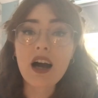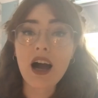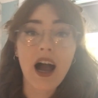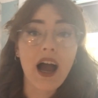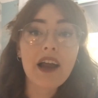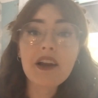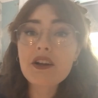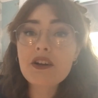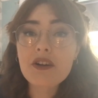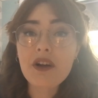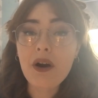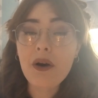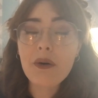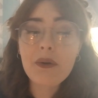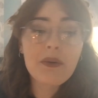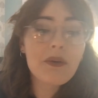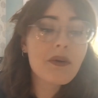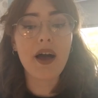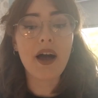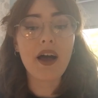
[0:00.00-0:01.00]
I don't know.
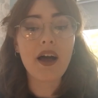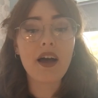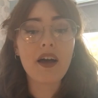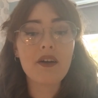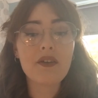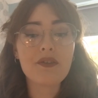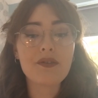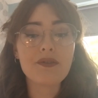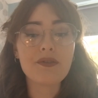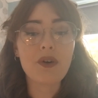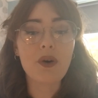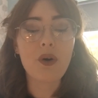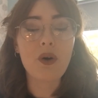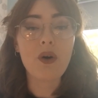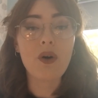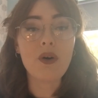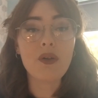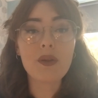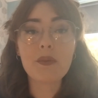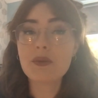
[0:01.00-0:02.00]
But
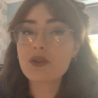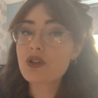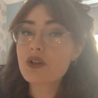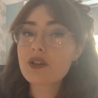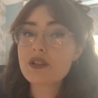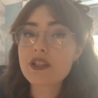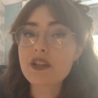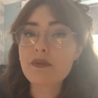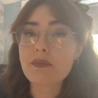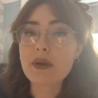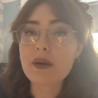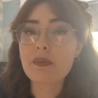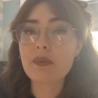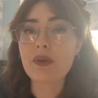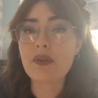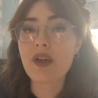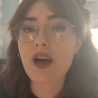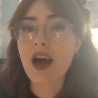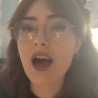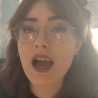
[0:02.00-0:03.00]
for the majority of
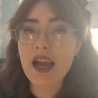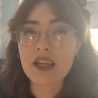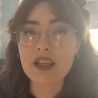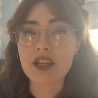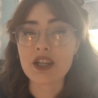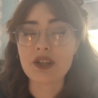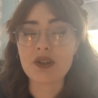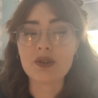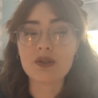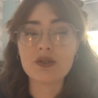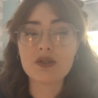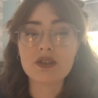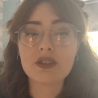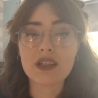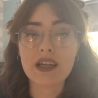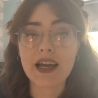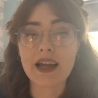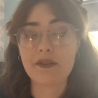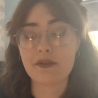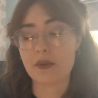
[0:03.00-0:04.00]
people that I knew,
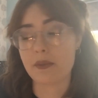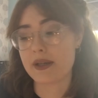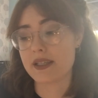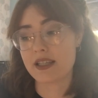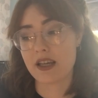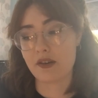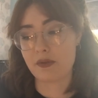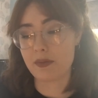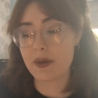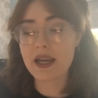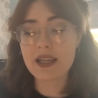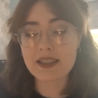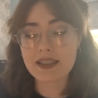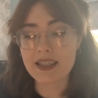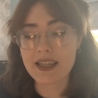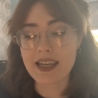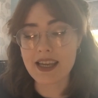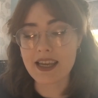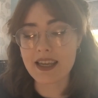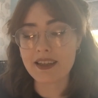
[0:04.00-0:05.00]
and for myself
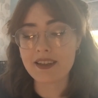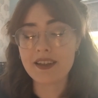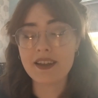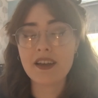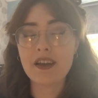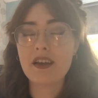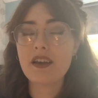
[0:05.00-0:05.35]
personally,